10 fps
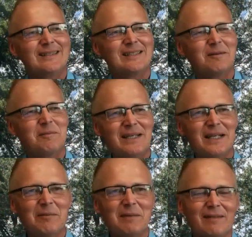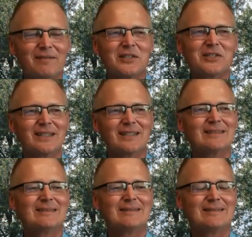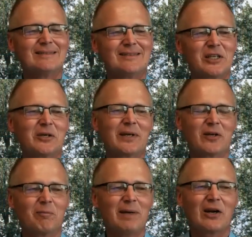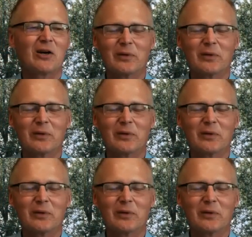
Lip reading: to become an efficient generator of power,